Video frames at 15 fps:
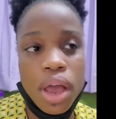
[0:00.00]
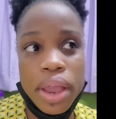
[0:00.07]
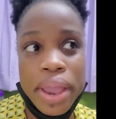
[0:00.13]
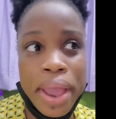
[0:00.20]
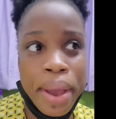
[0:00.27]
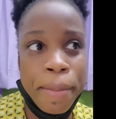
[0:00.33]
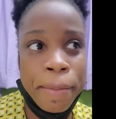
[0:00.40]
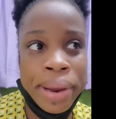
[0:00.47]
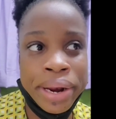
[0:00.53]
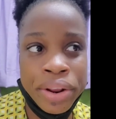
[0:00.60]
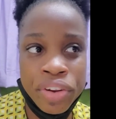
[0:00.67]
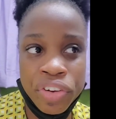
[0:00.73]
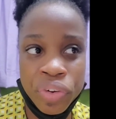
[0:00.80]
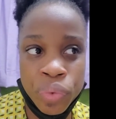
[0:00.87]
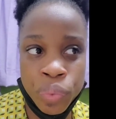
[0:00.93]
Can't
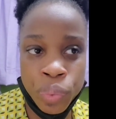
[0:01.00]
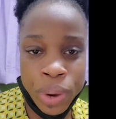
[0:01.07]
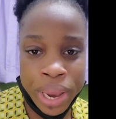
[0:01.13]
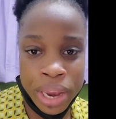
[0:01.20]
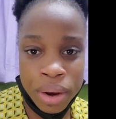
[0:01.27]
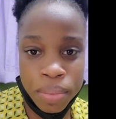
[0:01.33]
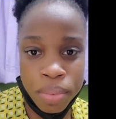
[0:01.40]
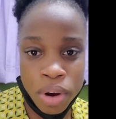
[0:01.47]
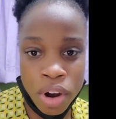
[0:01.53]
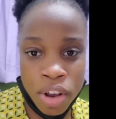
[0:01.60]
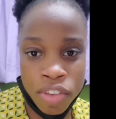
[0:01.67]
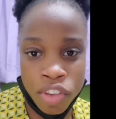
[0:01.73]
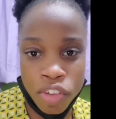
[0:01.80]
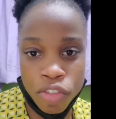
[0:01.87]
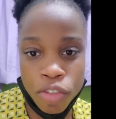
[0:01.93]
manage the weight
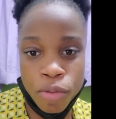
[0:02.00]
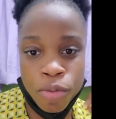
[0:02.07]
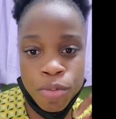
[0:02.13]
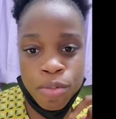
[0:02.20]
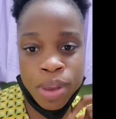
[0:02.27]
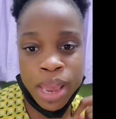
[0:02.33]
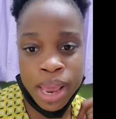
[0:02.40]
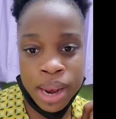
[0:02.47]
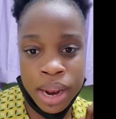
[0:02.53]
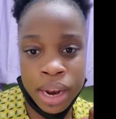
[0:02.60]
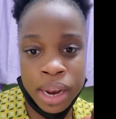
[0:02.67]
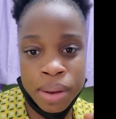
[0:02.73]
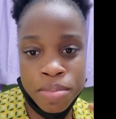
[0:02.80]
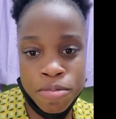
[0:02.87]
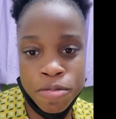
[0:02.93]
because of the pain that
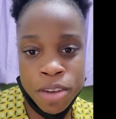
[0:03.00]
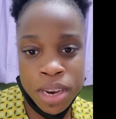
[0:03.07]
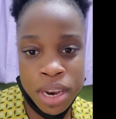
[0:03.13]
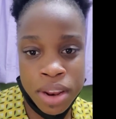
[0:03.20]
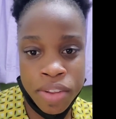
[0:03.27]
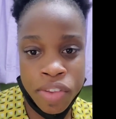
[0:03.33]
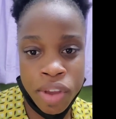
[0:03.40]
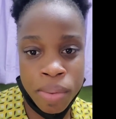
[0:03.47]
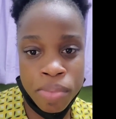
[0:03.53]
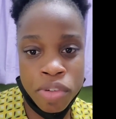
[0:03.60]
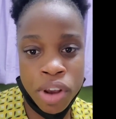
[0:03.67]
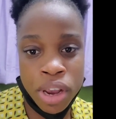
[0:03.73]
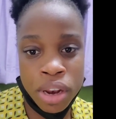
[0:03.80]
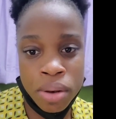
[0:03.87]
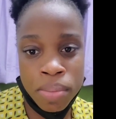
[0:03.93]
I'm feeling, so I'm
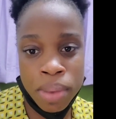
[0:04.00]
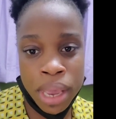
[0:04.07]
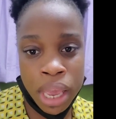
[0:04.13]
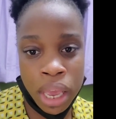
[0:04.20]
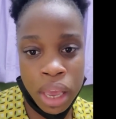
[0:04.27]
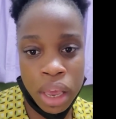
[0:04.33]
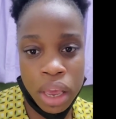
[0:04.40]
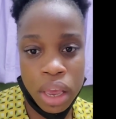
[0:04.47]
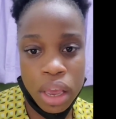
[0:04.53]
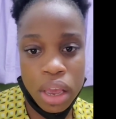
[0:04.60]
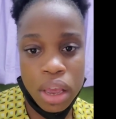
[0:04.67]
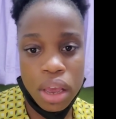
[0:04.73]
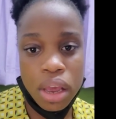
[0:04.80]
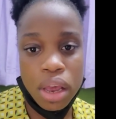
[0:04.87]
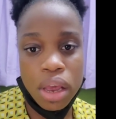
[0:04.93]
trying to make
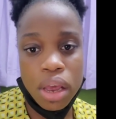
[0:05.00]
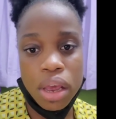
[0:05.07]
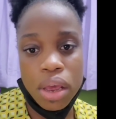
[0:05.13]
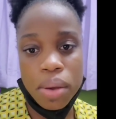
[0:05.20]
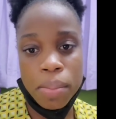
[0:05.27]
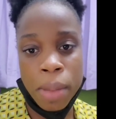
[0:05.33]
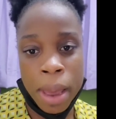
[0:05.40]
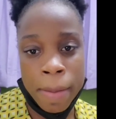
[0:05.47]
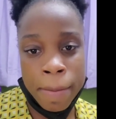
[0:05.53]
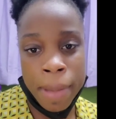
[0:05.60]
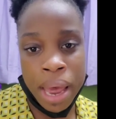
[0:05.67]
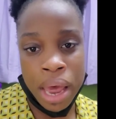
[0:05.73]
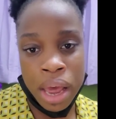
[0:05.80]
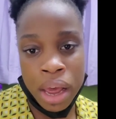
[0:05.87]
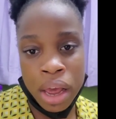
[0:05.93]
my
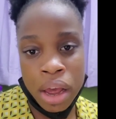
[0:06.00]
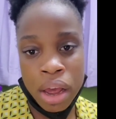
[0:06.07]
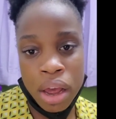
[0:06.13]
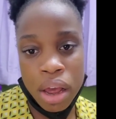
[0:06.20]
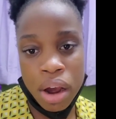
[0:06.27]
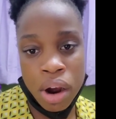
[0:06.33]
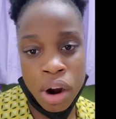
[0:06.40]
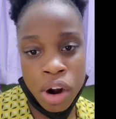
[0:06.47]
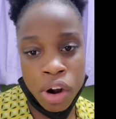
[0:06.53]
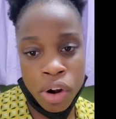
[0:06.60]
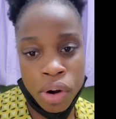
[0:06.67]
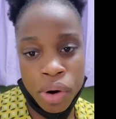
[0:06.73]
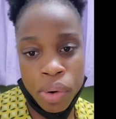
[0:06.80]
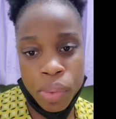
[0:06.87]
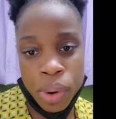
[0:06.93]
bag or
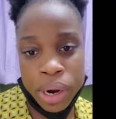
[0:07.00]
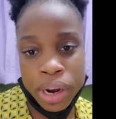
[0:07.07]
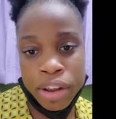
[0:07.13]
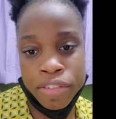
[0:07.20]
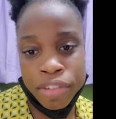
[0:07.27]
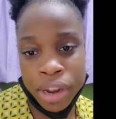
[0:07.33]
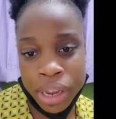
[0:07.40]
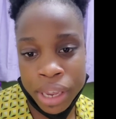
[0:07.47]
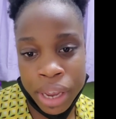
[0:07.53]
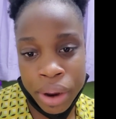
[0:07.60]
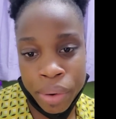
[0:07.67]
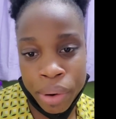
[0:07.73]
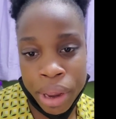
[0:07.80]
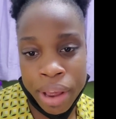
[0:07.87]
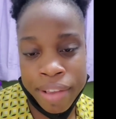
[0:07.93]
whatever I
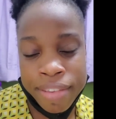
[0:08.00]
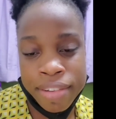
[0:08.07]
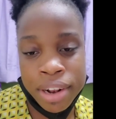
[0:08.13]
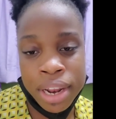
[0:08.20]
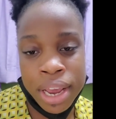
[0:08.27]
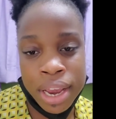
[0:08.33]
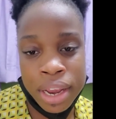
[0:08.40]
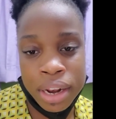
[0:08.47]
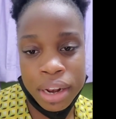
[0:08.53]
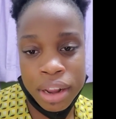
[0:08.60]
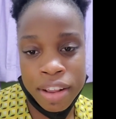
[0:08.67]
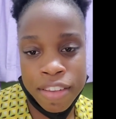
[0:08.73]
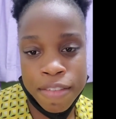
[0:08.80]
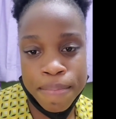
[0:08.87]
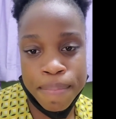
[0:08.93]
carry as light
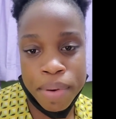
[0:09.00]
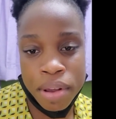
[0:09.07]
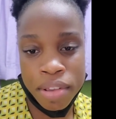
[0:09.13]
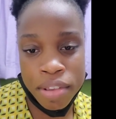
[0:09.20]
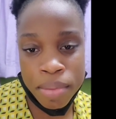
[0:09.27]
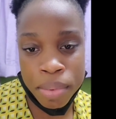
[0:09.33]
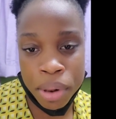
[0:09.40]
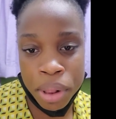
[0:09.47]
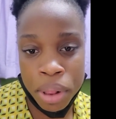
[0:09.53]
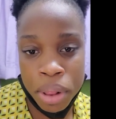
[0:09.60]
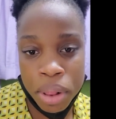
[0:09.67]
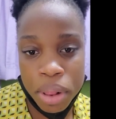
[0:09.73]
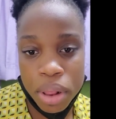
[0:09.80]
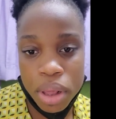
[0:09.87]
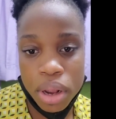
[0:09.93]
as possible
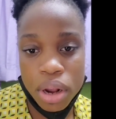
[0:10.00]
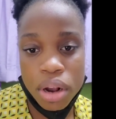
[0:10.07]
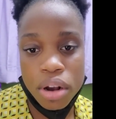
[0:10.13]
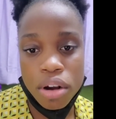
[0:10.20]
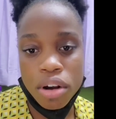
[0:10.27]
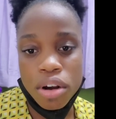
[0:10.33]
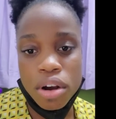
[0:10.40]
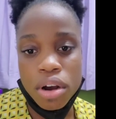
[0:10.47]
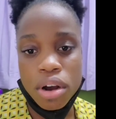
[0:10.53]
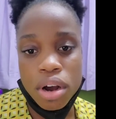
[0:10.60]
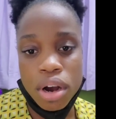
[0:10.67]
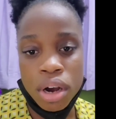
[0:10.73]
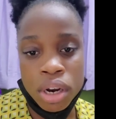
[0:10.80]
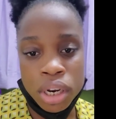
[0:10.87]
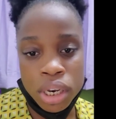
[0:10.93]

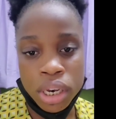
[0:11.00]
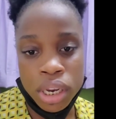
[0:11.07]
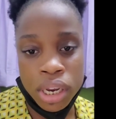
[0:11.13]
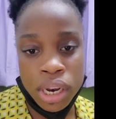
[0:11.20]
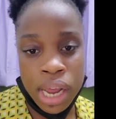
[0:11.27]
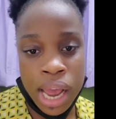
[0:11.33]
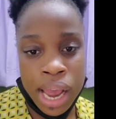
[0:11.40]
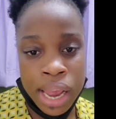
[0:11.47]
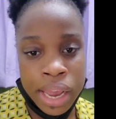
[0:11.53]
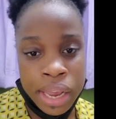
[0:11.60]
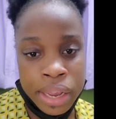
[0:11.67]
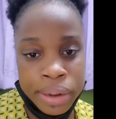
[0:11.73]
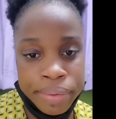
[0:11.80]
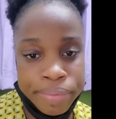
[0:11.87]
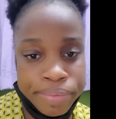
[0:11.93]
until I